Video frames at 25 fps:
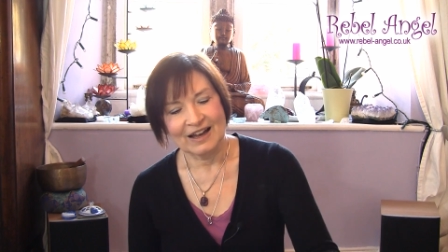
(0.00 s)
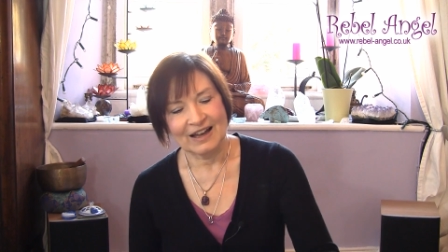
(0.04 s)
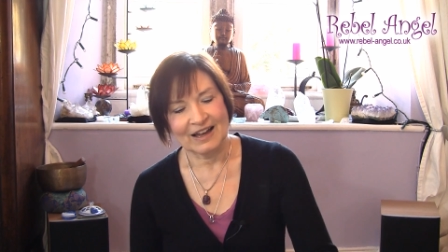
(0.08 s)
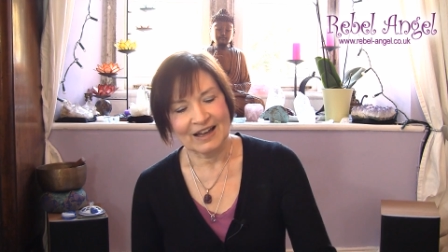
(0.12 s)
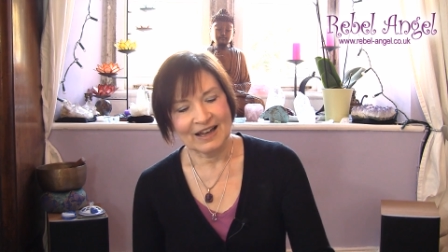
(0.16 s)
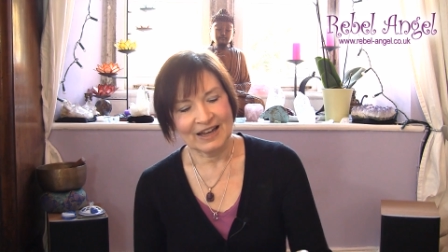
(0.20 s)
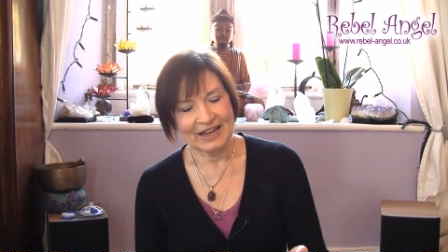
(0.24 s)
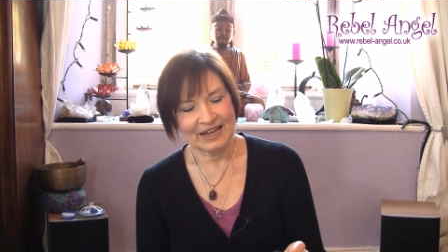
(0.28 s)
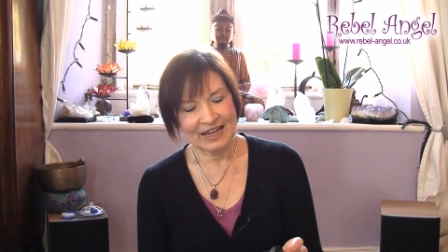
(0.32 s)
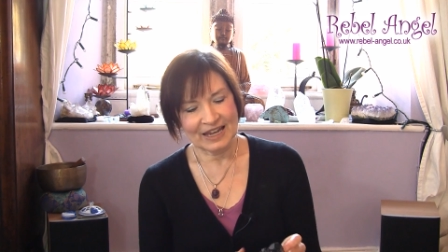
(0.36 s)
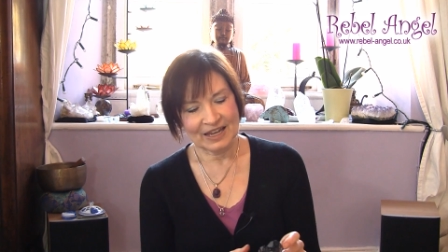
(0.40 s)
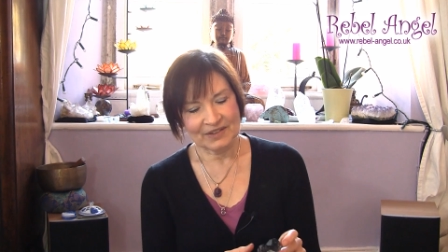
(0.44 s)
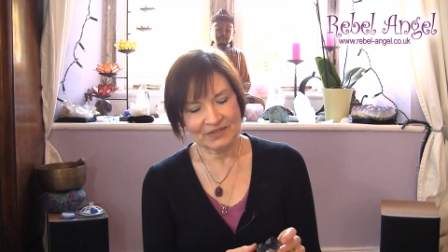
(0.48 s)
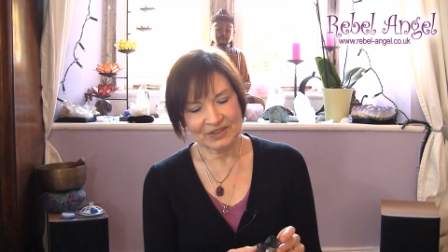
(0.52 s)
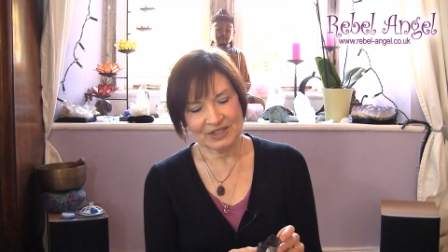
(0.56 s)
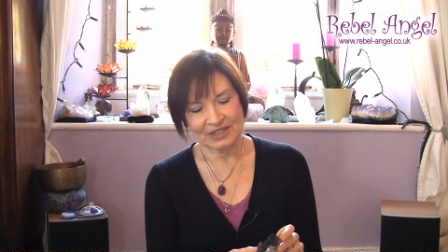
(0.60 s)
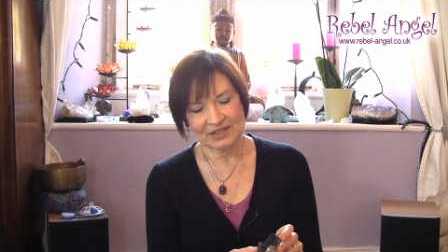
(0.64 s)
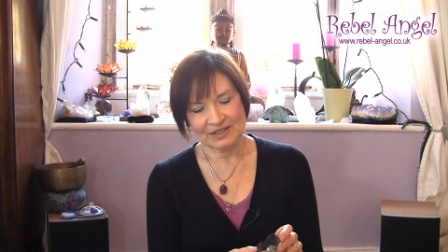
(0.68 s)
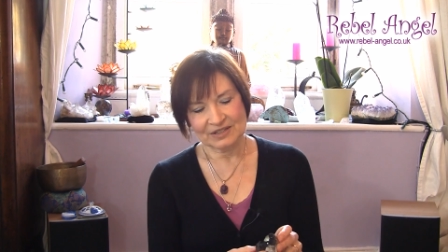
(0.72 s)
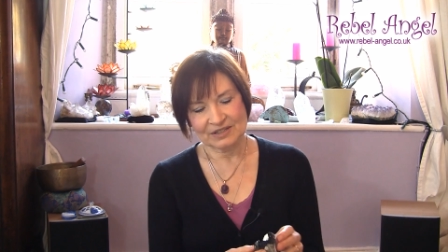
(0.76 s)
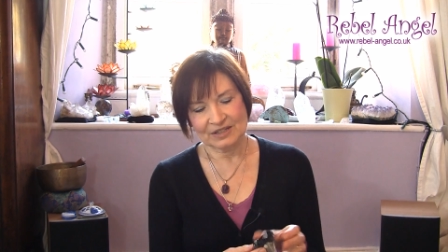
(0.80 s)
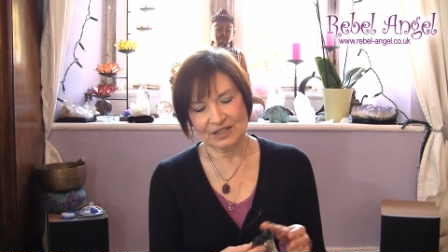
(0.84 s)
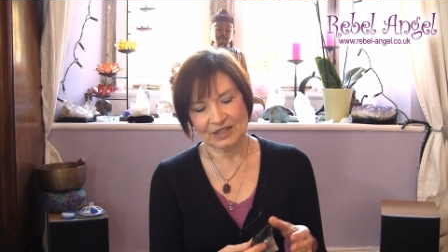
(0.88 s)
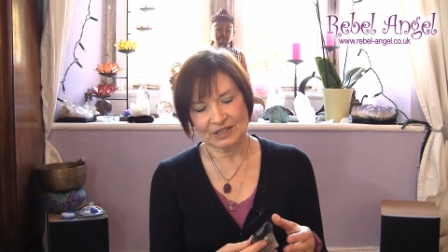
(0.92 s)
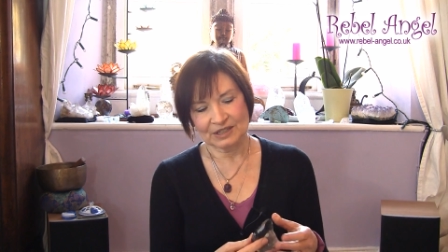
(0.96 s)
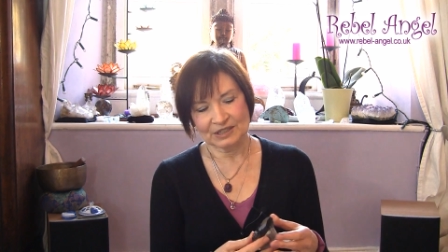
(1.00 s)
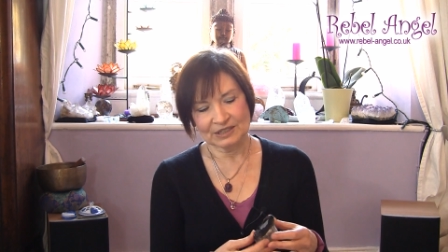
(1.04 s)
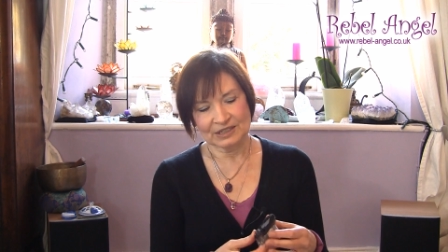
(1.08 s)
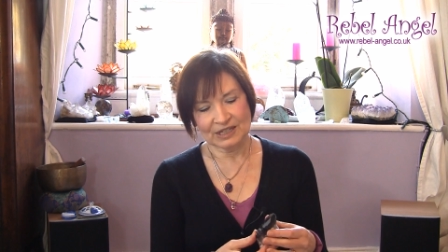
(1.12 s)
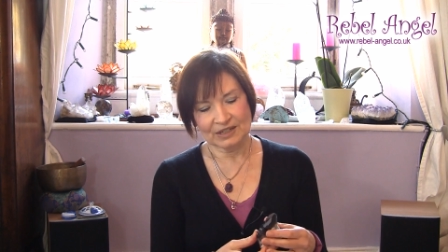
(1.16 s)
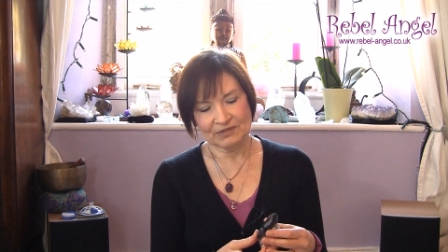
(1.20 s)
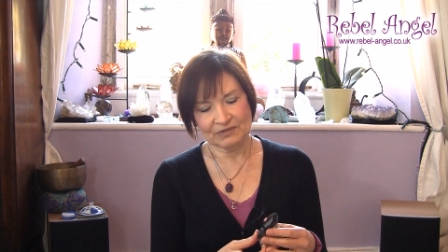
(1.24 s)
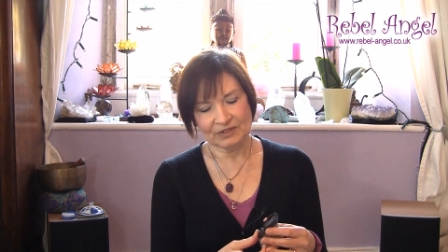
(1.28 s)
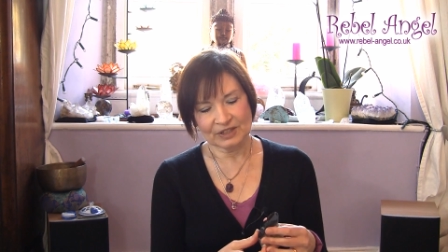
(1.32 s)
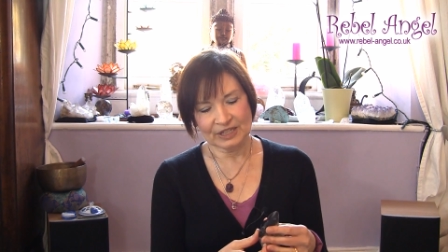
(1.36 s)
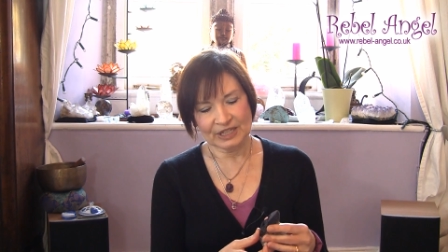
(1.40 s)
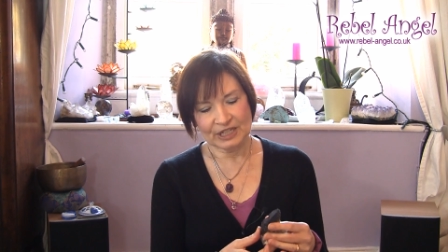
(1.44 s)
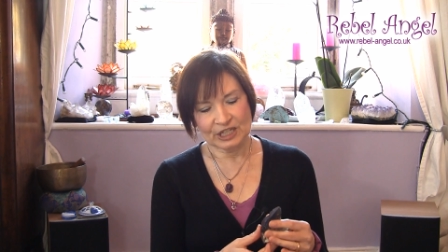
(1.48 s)
I have this
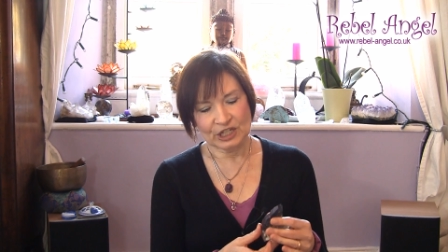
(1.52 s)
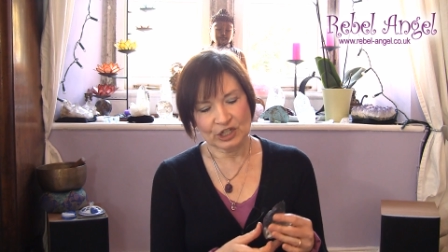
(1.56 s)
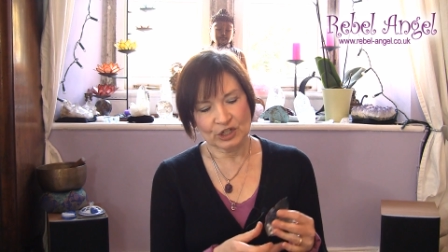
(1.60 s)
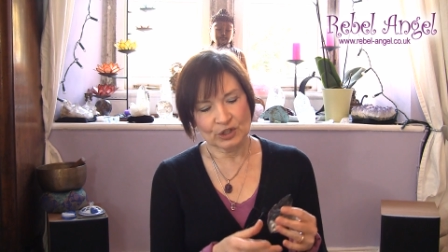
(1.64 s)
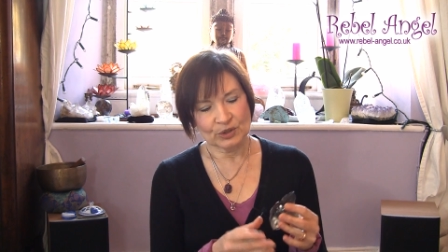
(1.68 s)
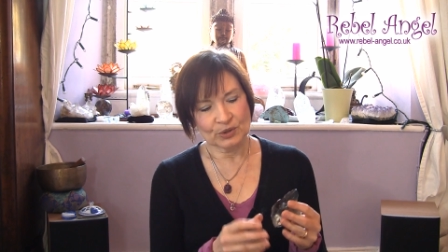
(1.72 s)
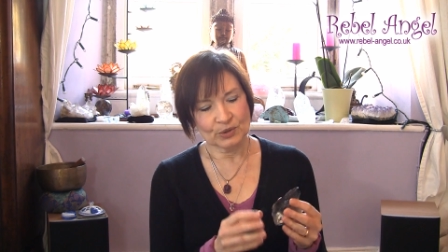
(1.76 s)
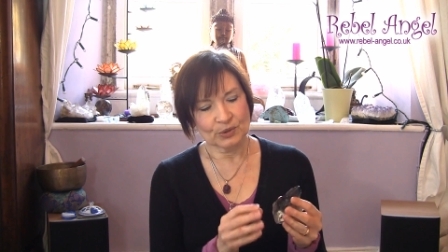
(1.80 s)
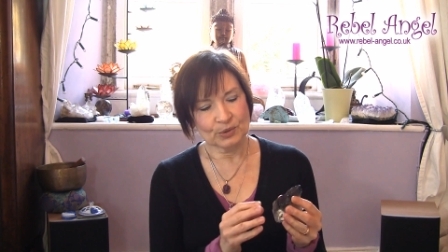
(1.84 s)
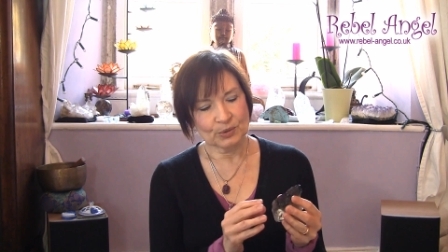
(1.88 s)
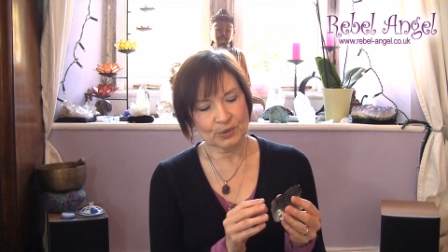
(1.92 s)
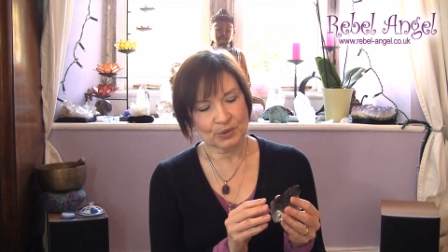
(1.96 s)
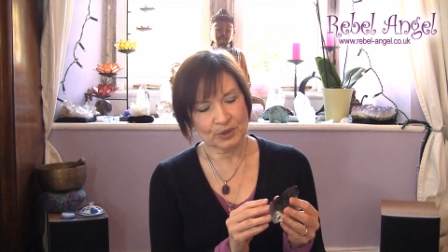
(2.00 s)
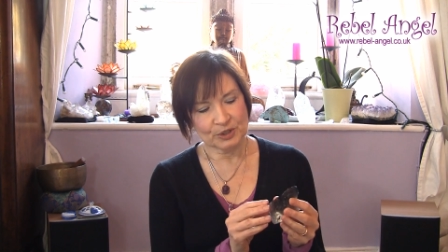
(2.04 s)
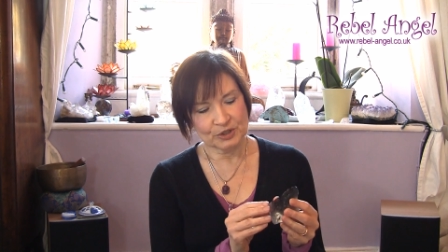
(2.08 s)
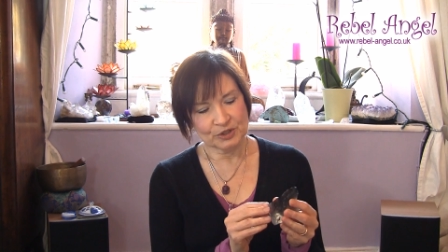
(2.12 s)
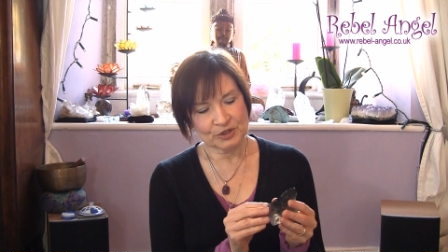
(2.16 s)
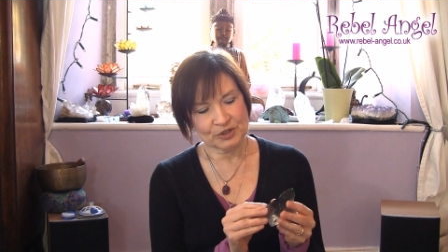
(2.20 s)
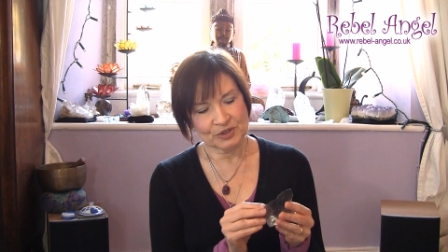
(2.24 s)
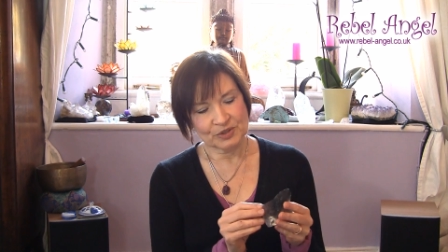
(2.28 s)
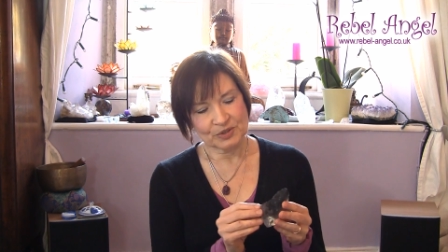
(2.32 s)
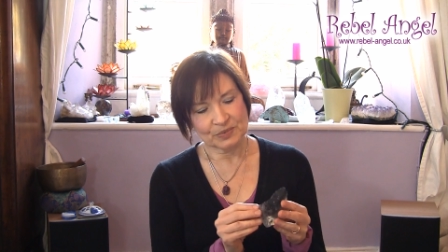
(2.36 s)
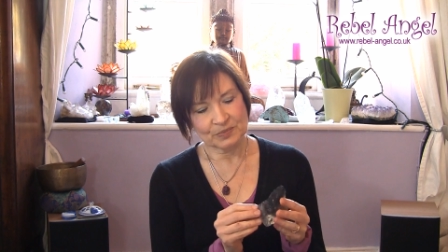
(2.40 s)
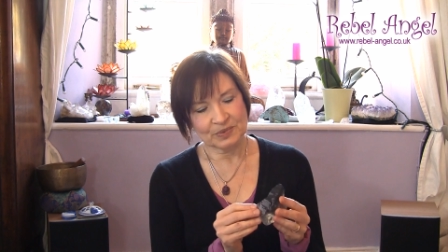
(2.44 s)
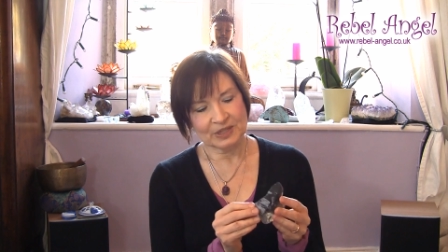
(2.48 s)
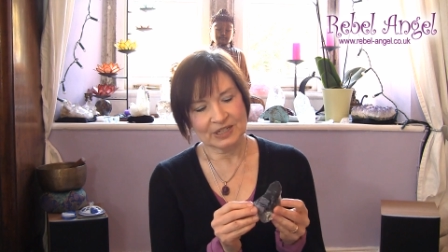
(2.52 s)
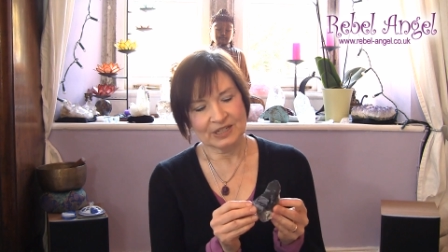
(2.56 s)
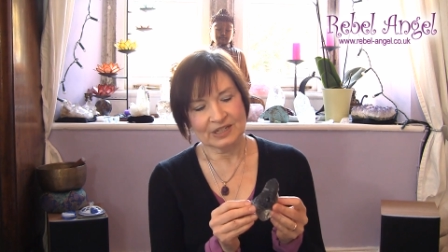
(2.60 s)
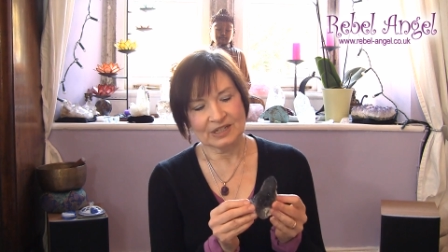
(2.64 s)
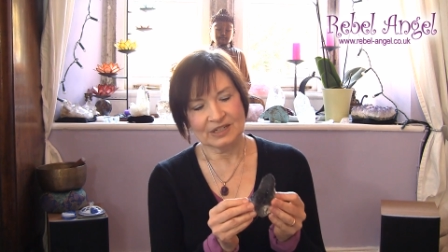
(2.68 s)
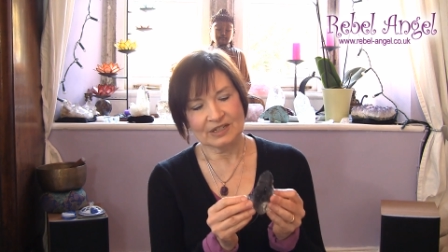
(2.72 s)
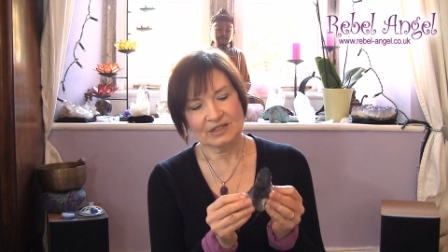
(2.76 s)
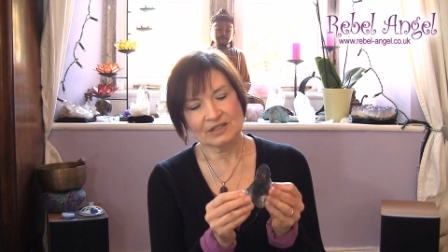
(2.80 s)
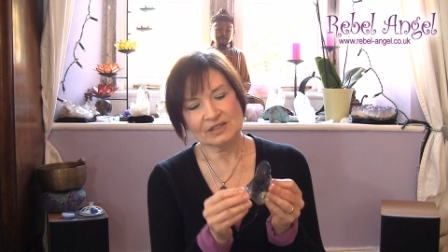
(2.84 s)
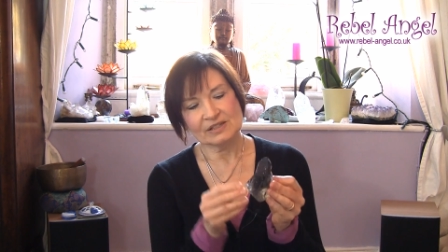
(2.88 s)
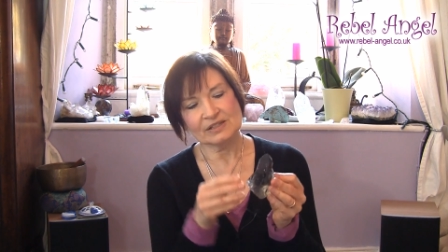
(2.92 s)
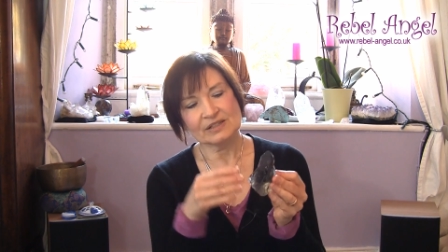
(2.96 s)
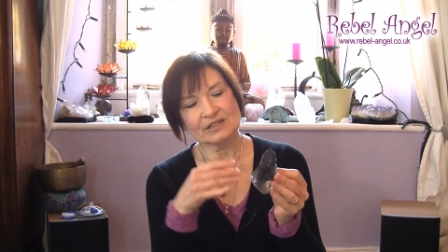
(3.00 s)
lovely, gorgeous
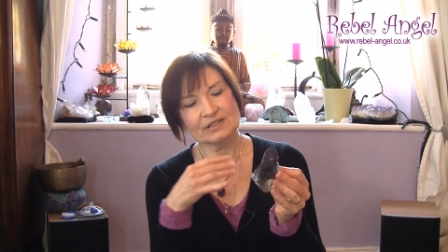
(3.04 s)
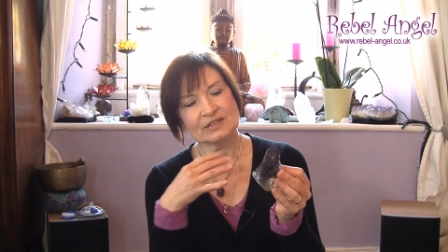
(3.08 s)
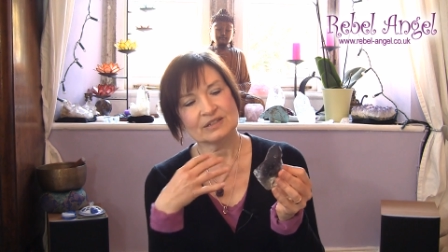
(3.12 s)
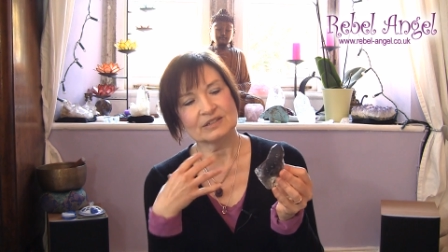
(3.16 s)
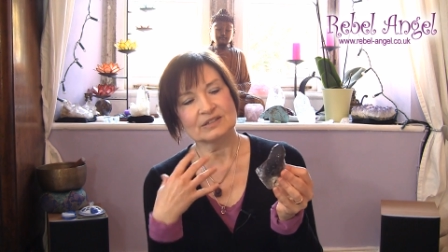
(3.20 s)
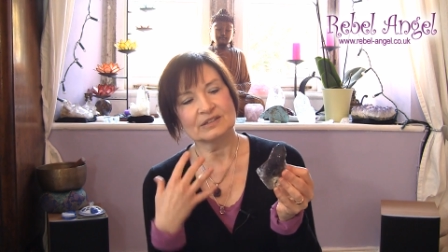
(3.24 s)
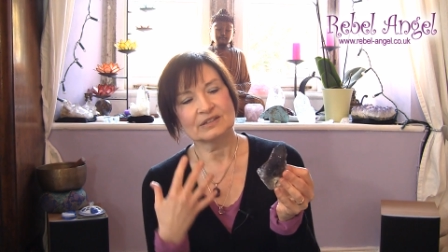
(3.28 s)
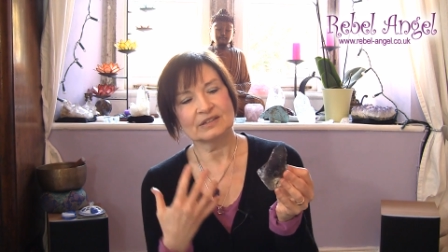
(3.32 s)
piece.